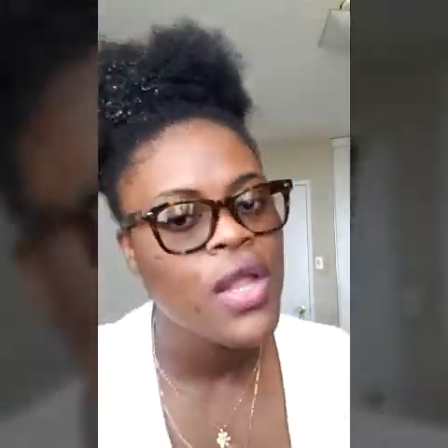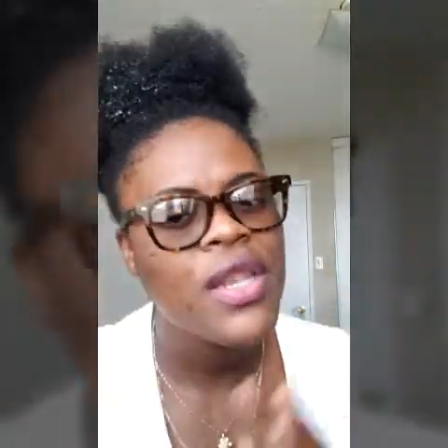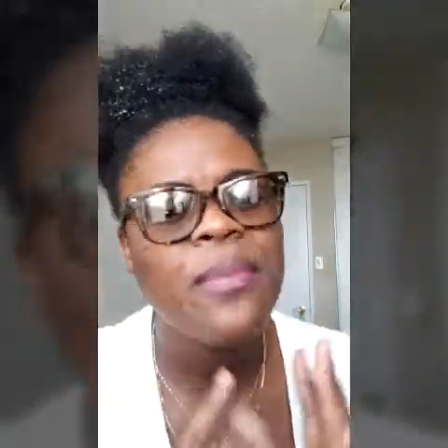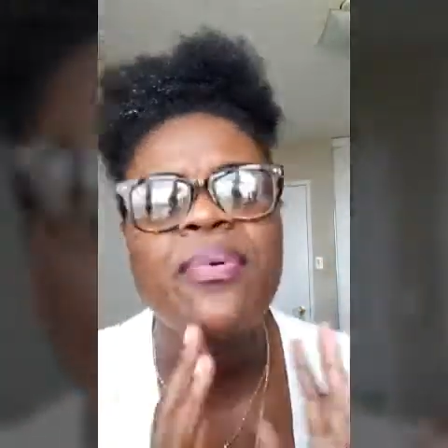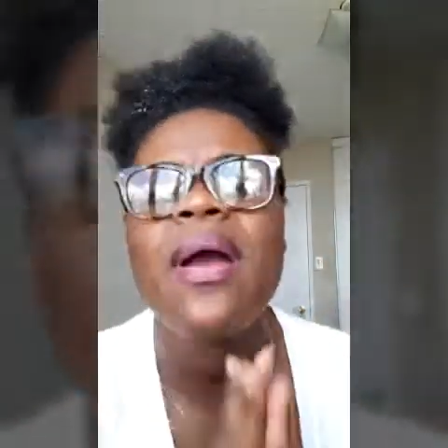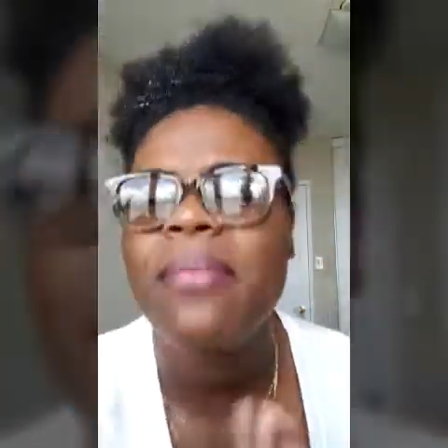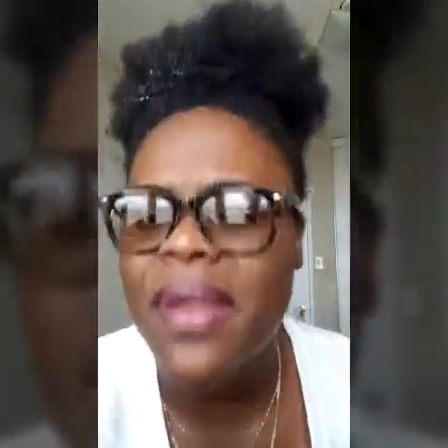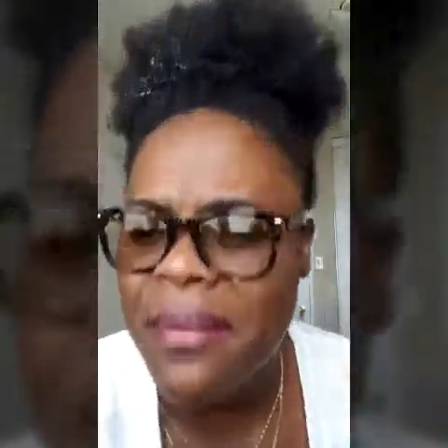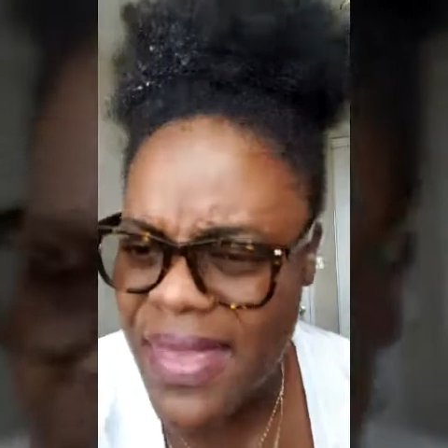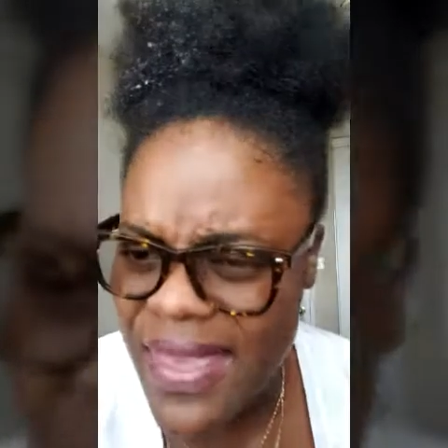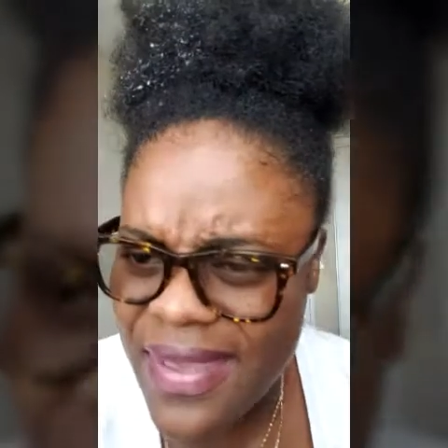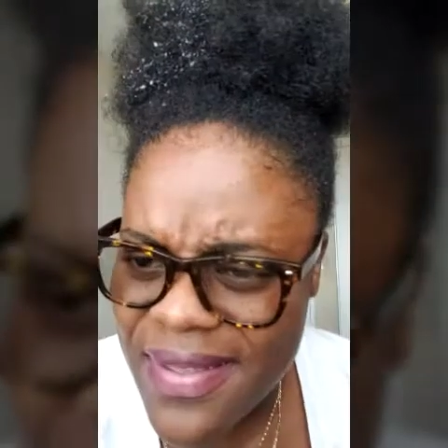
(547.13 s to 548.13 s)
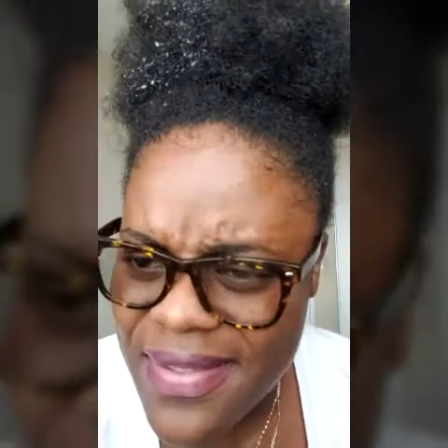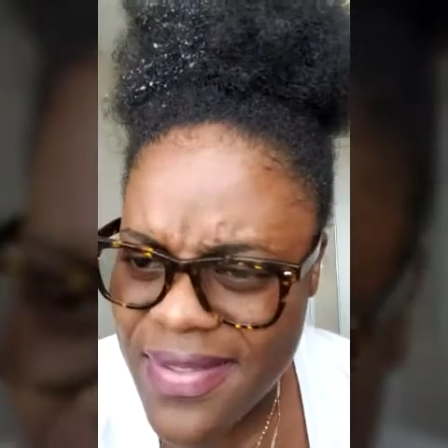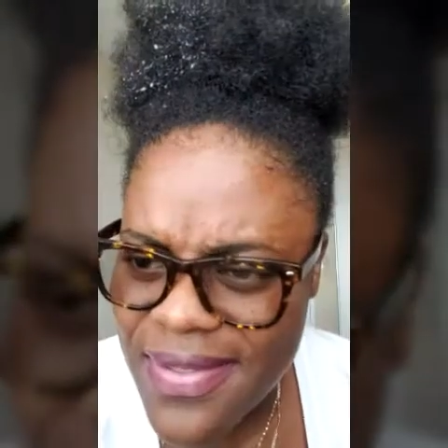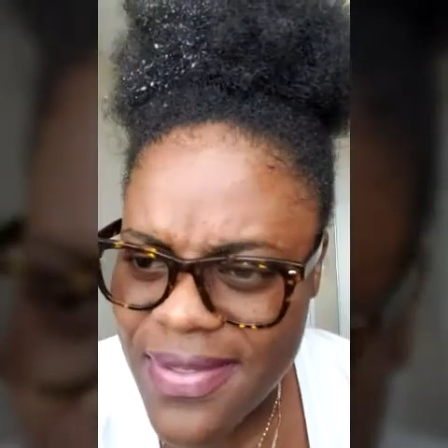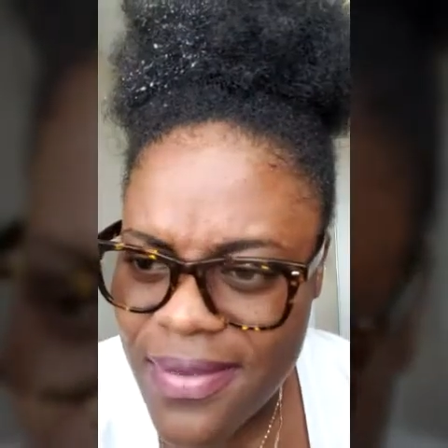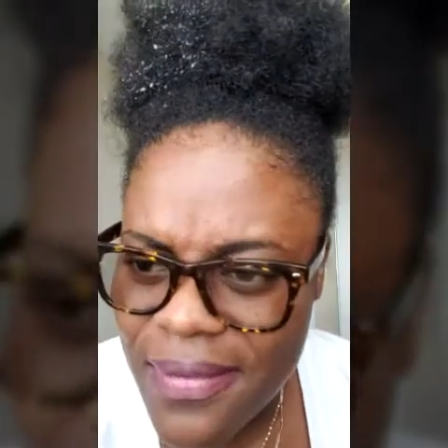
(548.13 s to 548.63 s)
The problem
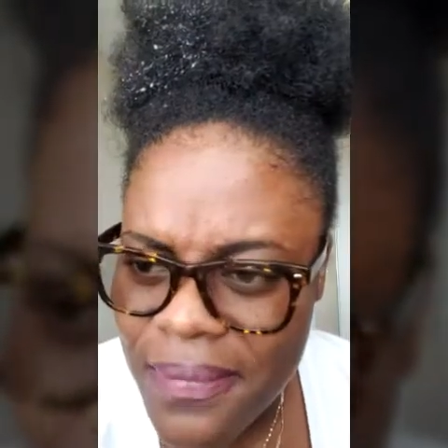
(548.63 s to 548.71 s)
is